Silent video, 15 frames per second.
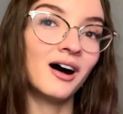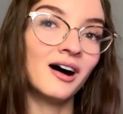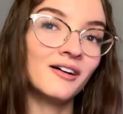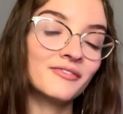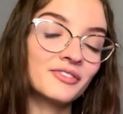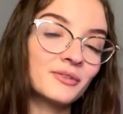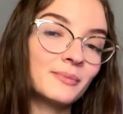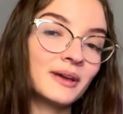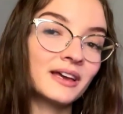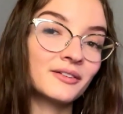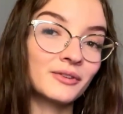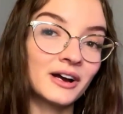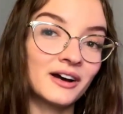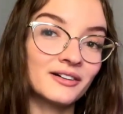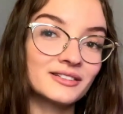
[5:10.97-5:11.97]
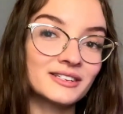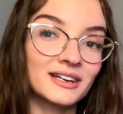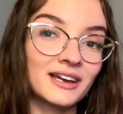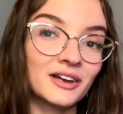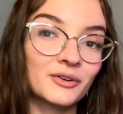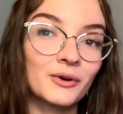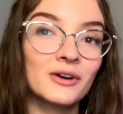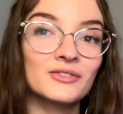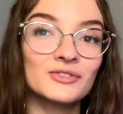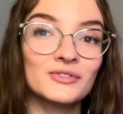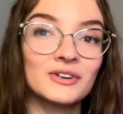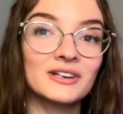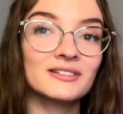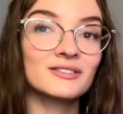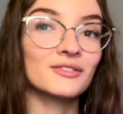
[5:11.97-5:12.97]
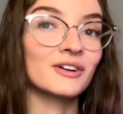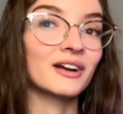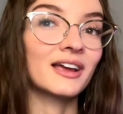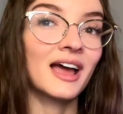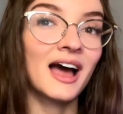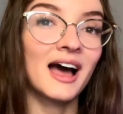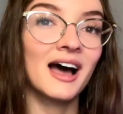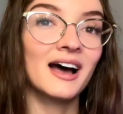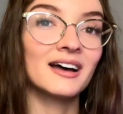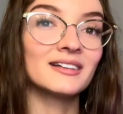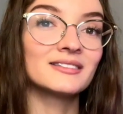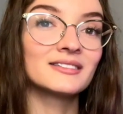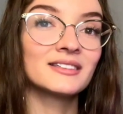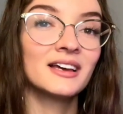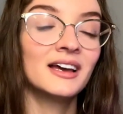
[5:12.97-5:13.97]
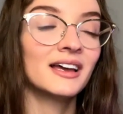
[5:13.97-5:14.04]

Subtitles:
off the main route to get groceries or gas,